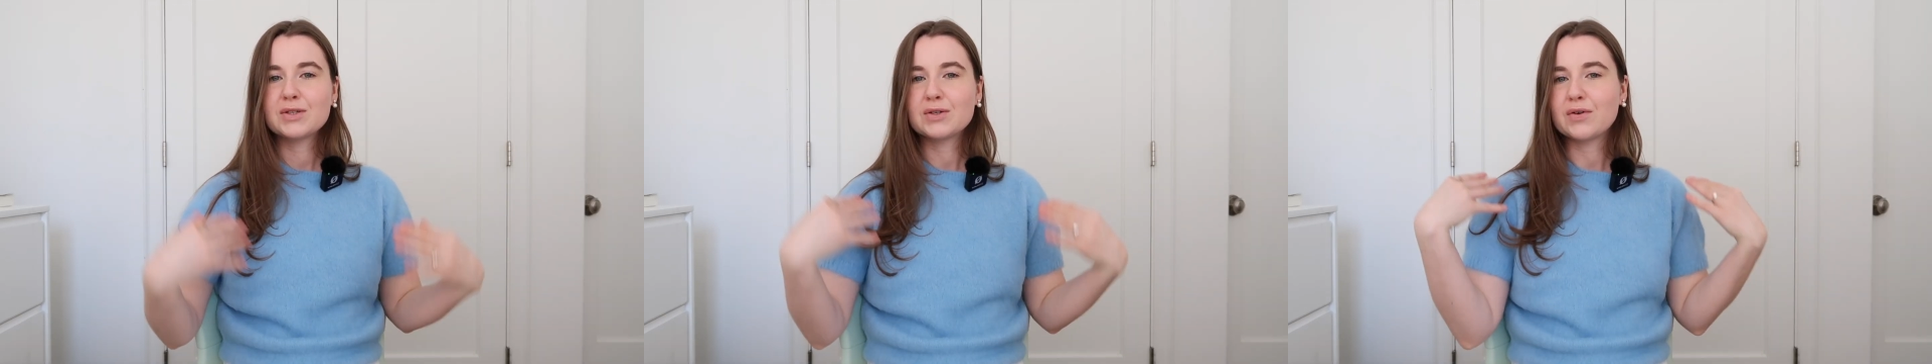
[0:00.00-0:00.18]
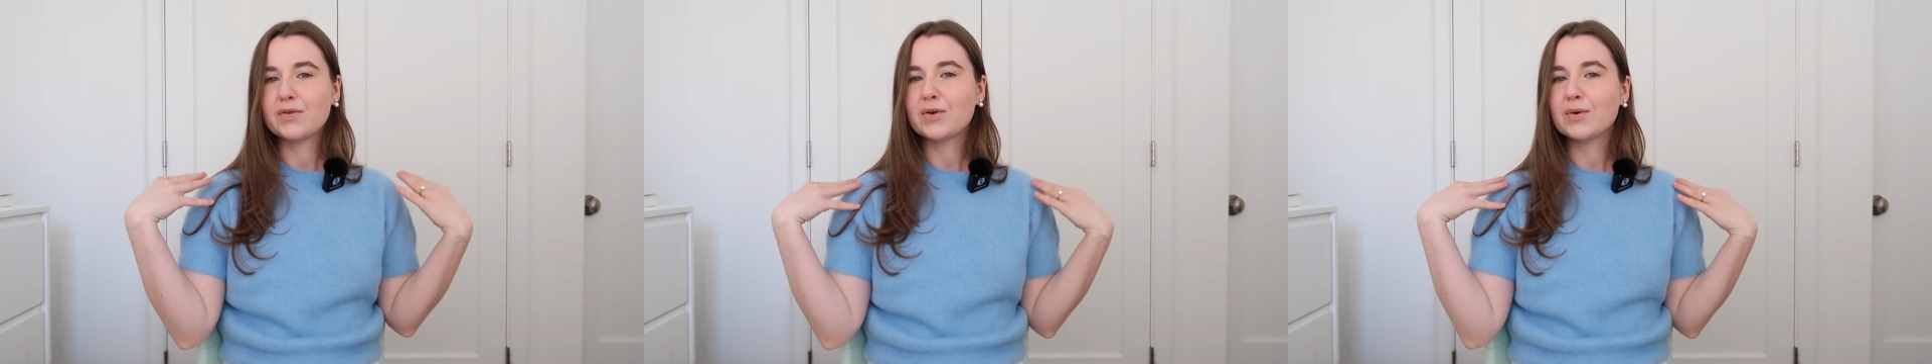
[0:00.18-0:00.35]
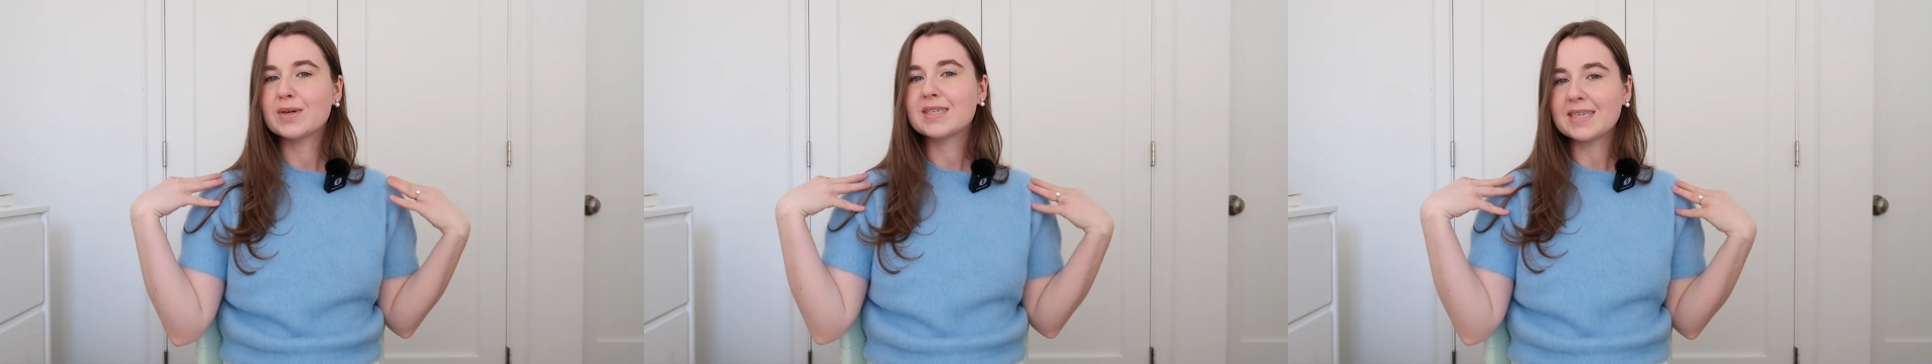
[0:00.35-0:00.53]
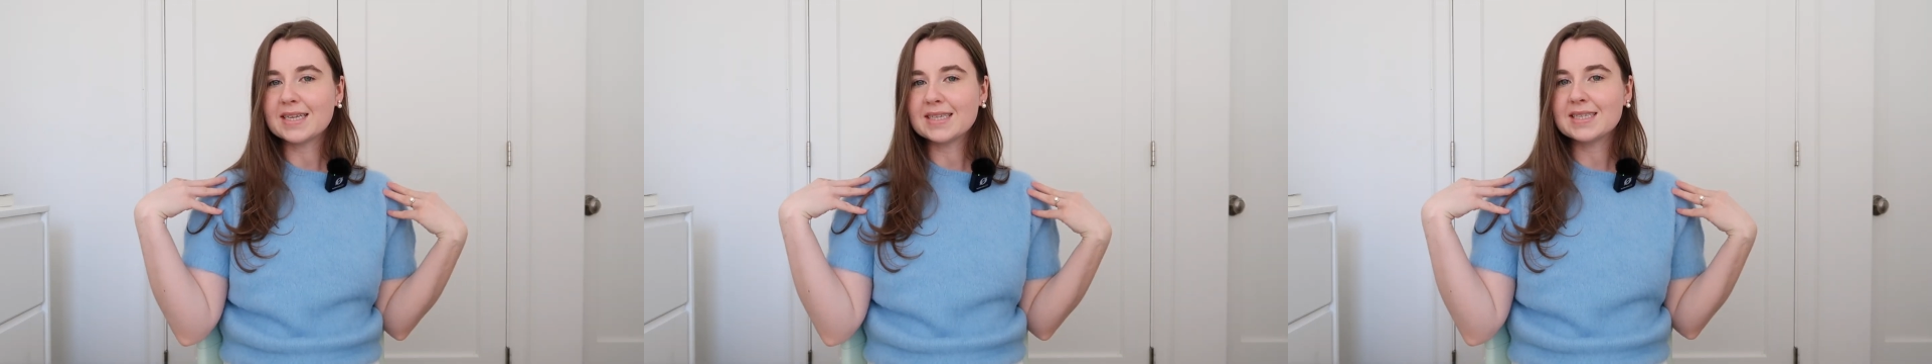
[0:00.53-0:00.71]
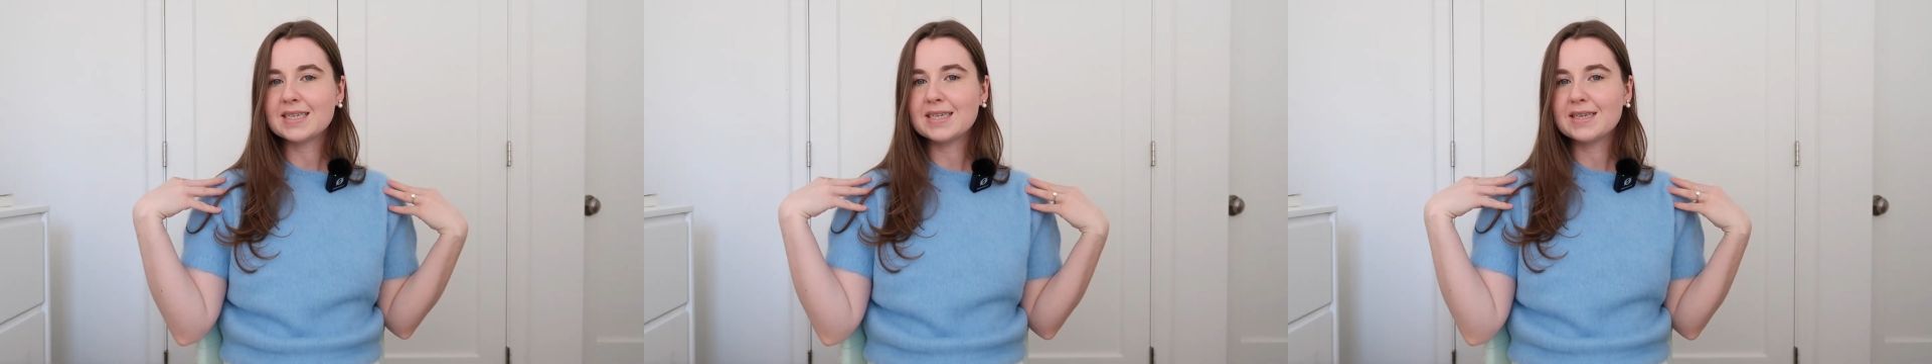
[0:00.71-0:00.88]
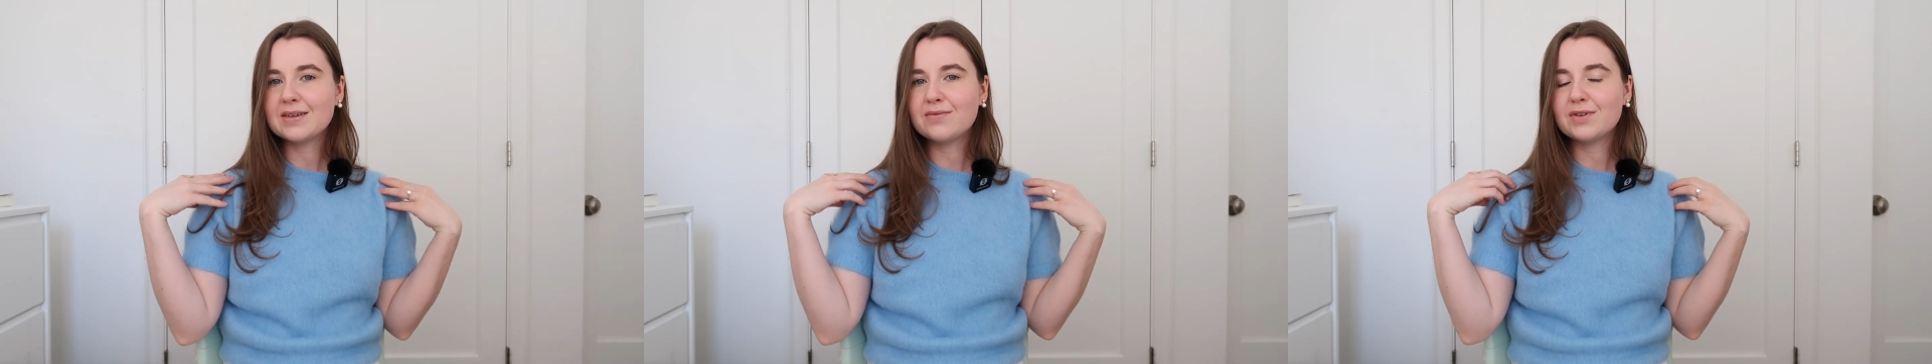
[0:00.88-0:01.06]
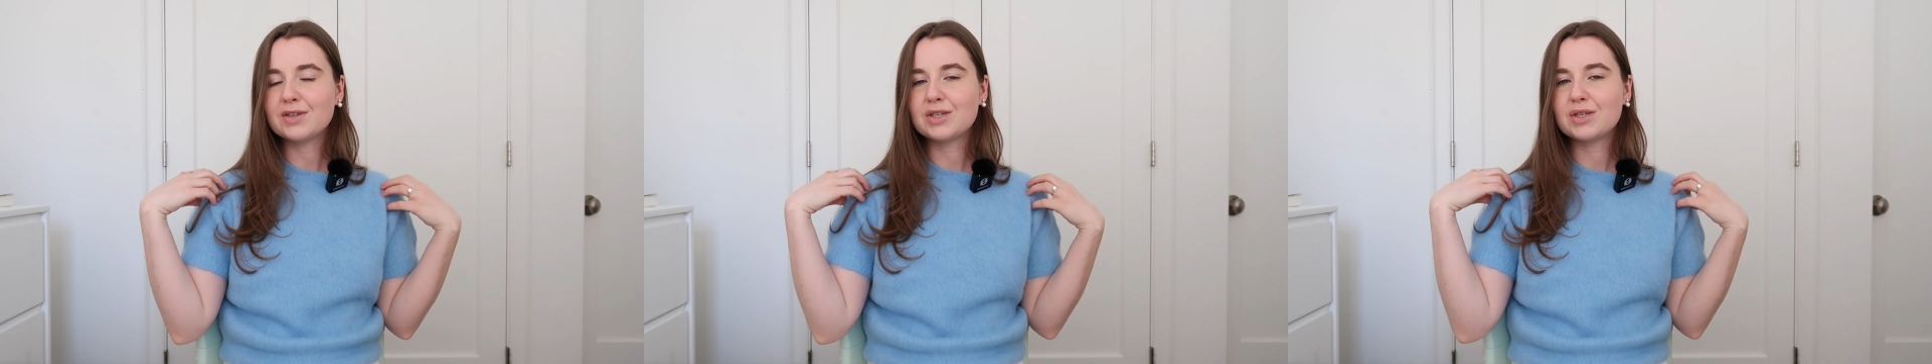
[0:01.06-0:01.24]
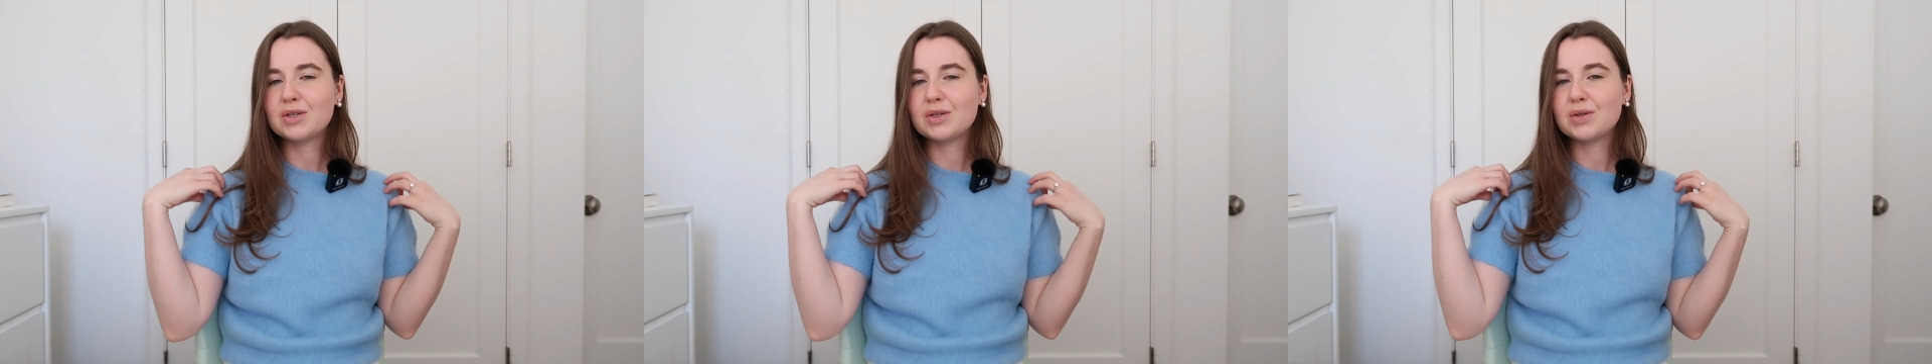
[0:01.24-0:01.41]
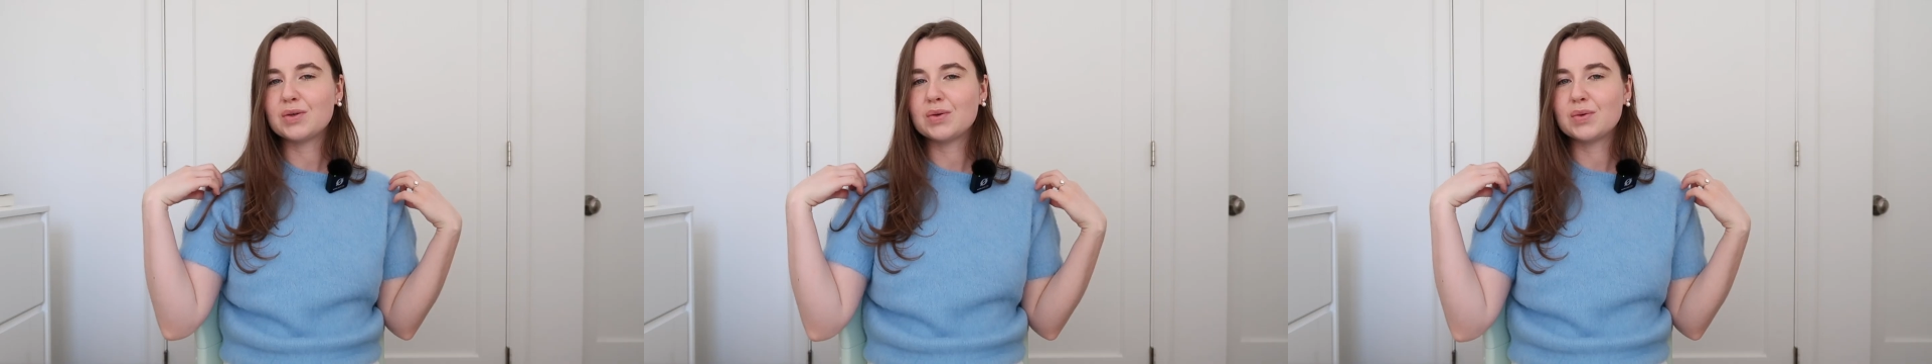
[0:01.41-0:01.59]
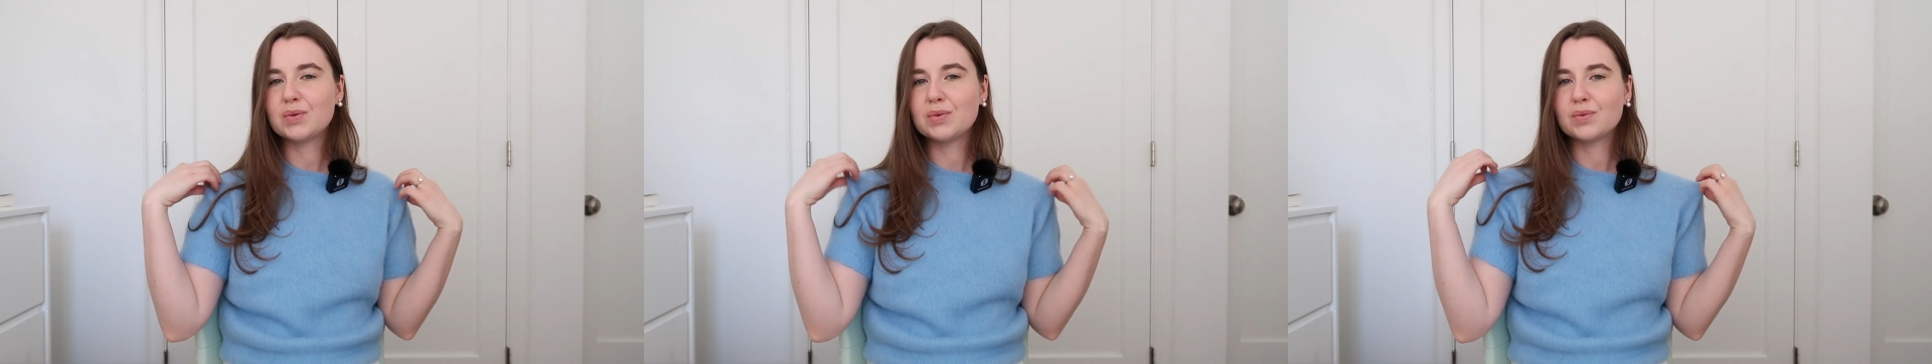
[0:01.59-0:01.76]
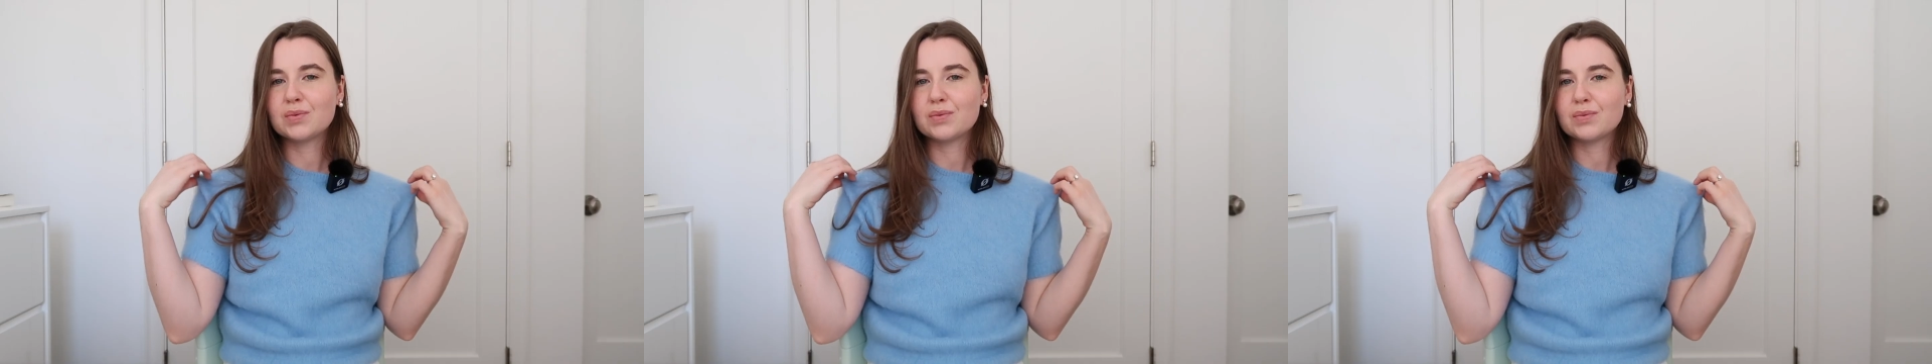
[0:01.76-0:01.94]
So if you are sensitive
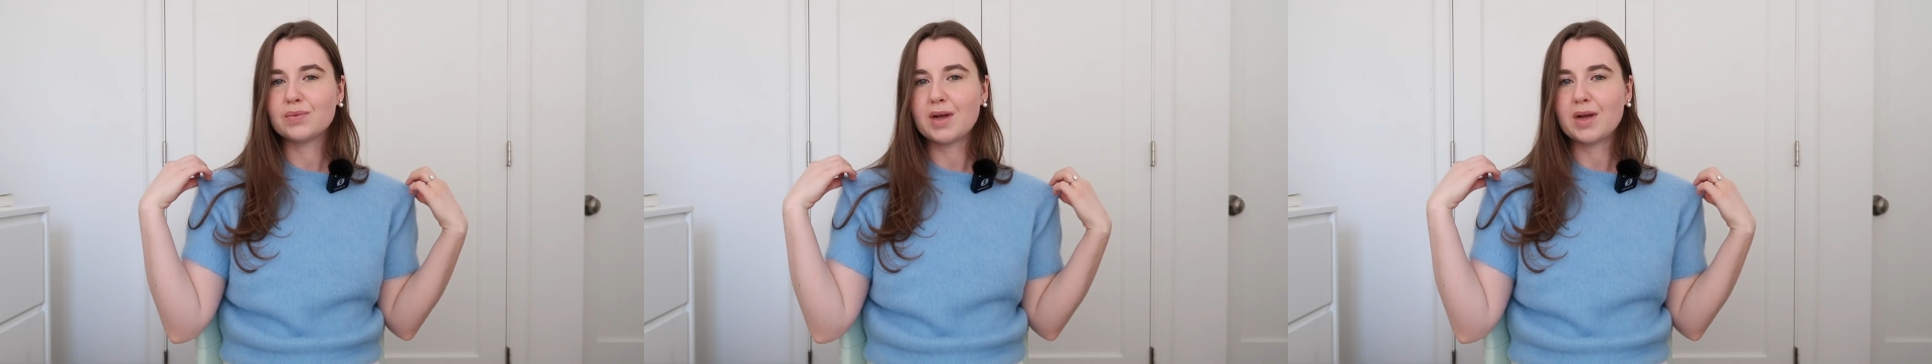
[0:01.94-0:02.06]
to